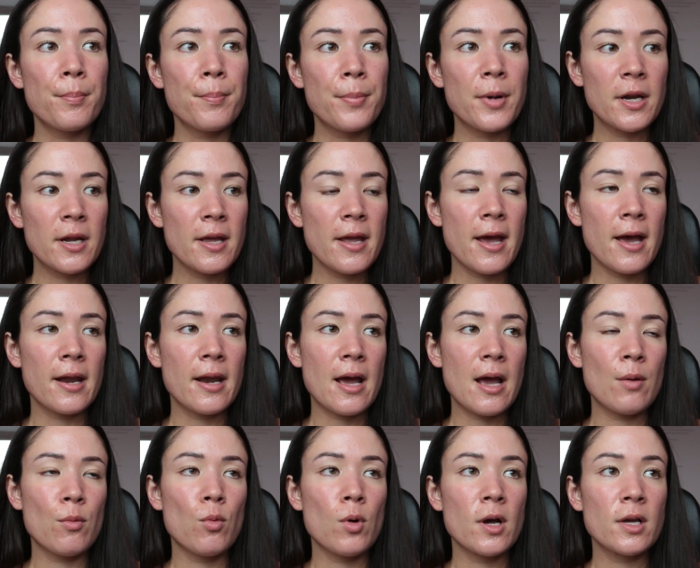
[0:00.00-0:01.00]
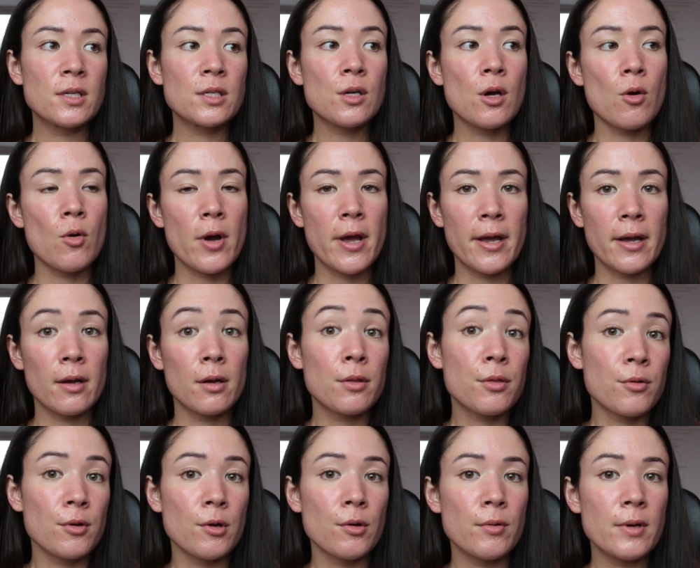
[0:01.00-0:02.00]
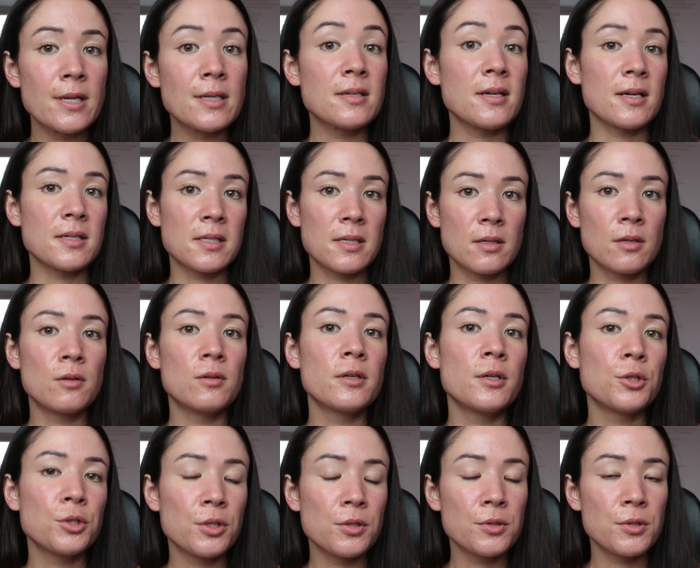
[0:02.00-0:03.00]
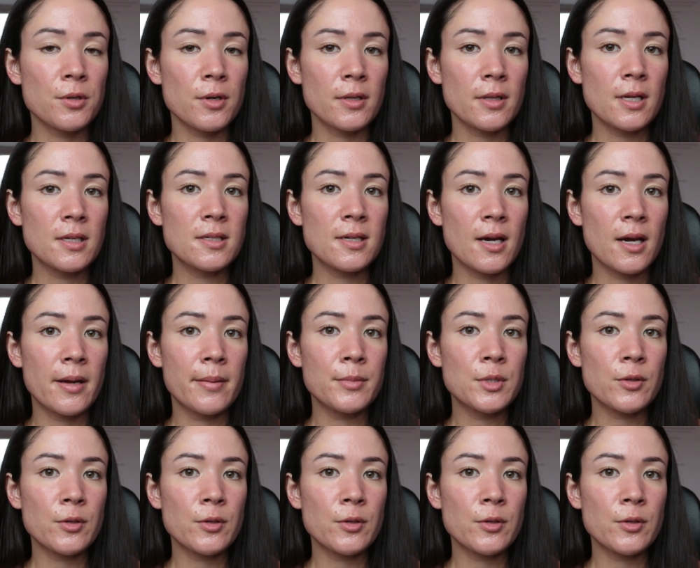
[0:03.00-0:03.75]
but again, I was going through intestinal issues during that time,